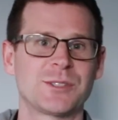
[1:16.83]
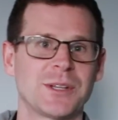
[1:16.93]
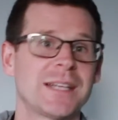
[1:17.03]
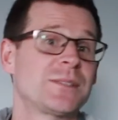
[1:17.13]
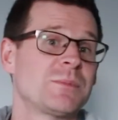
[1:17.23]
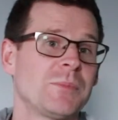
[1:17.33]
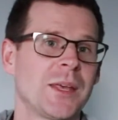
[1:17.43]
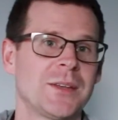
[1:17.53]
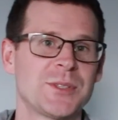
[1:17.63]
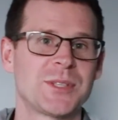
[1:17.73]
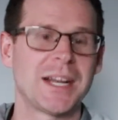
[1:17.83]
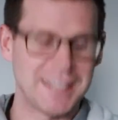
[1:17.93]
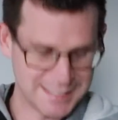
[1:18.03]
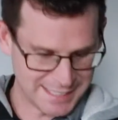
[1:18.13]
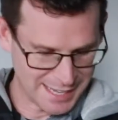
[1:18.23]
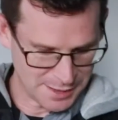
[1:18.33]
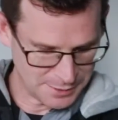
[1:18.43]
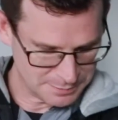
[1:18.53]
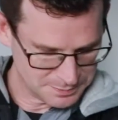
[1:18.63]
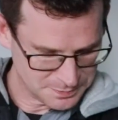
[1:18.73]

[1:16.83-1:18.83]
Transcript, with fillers: So let's study it together.